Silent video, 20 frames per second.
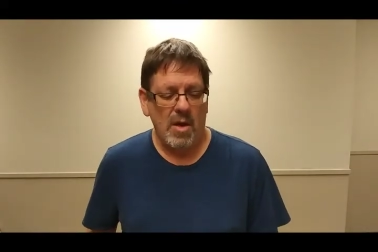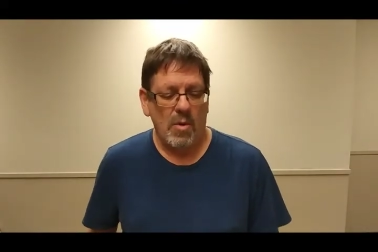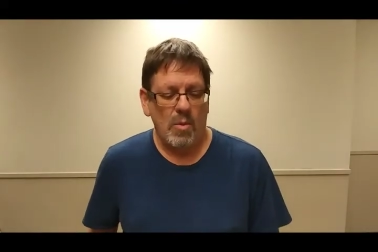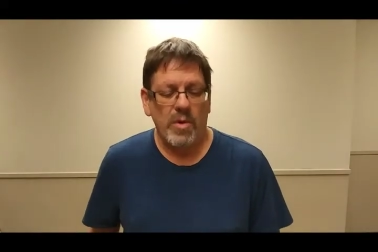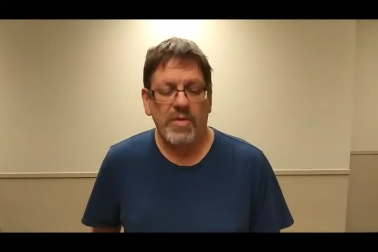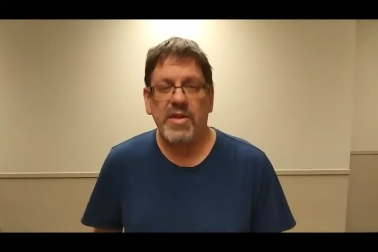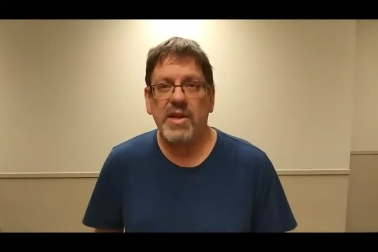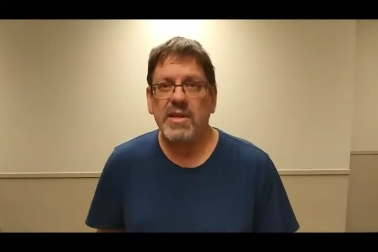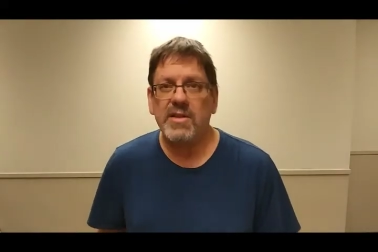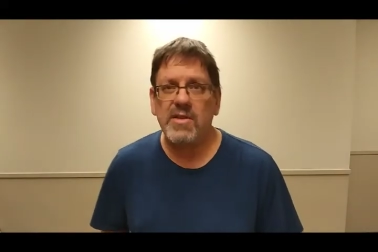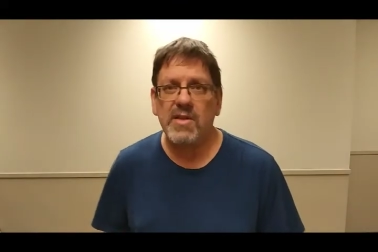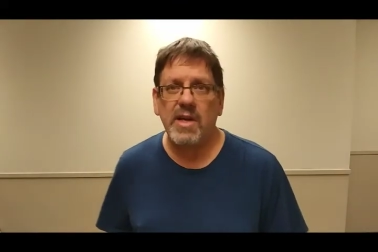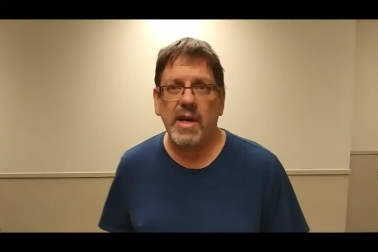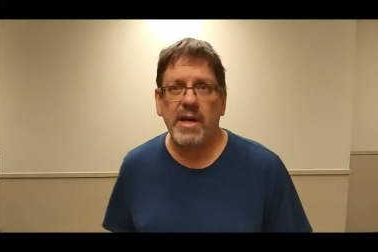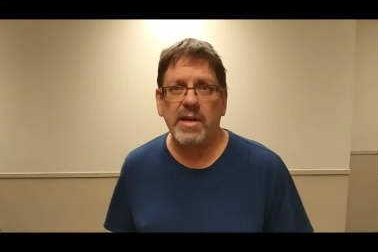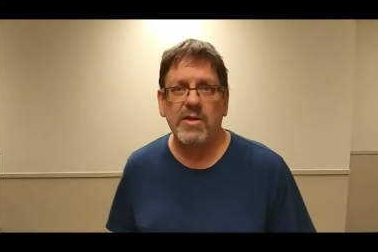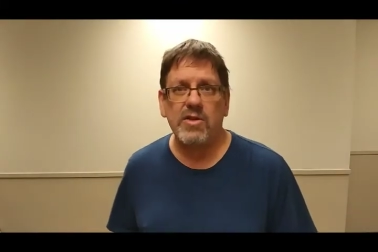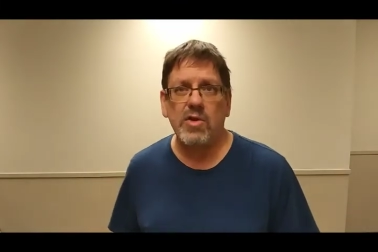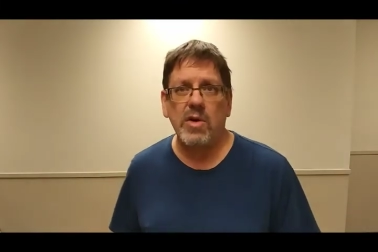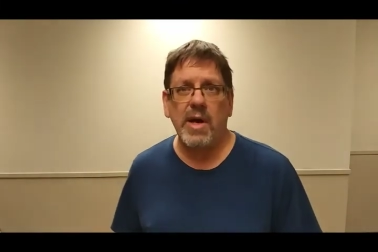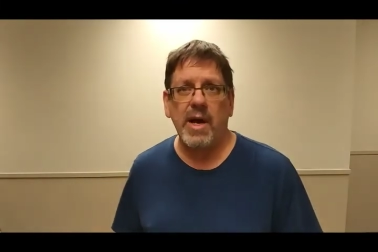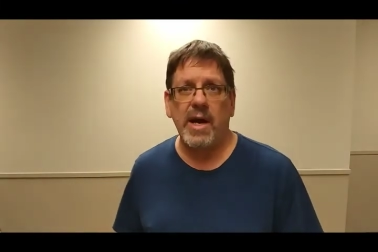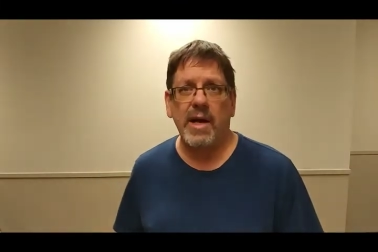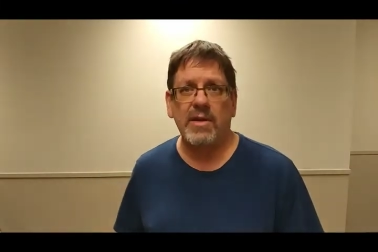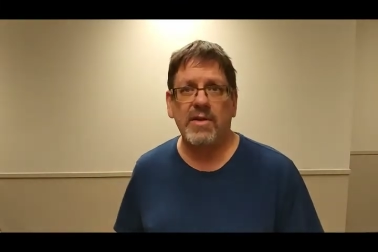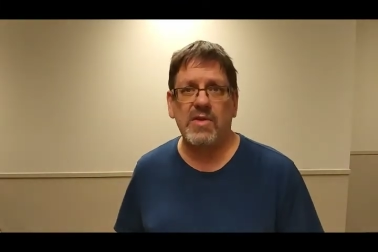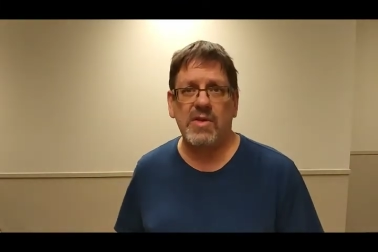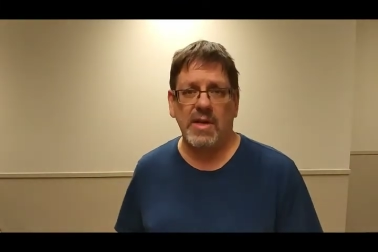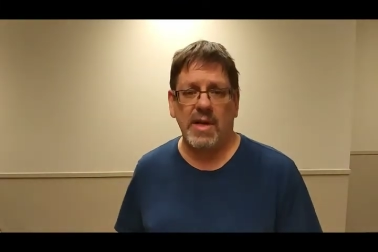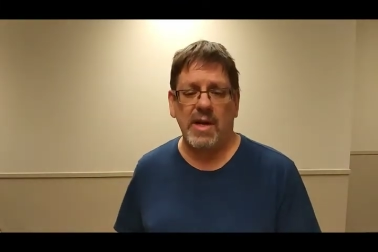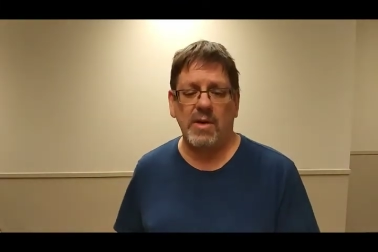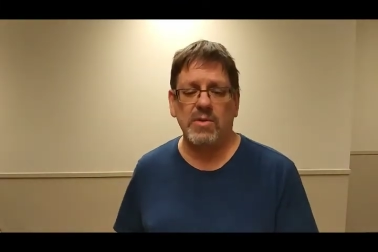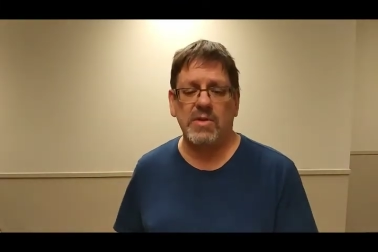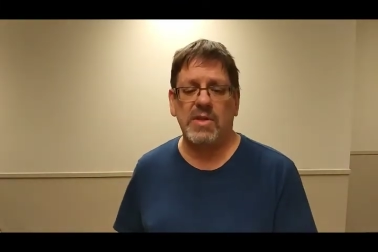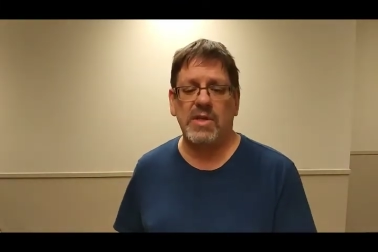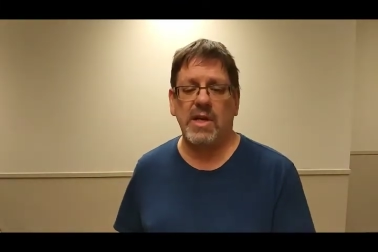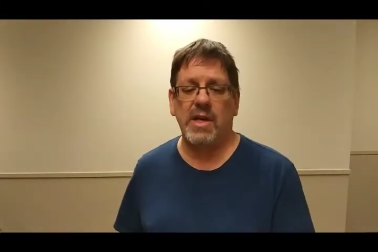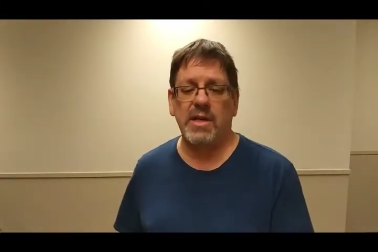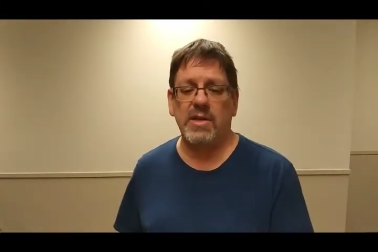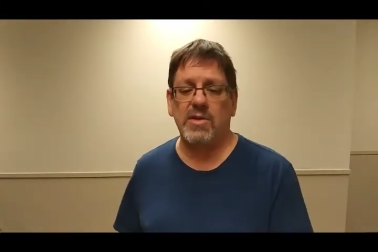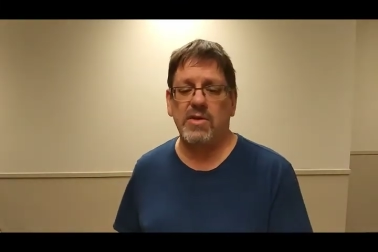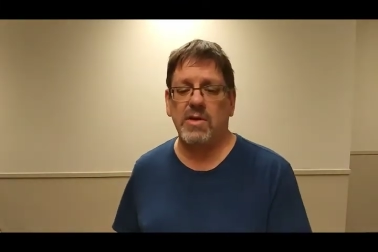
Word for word: with inside tracks and outside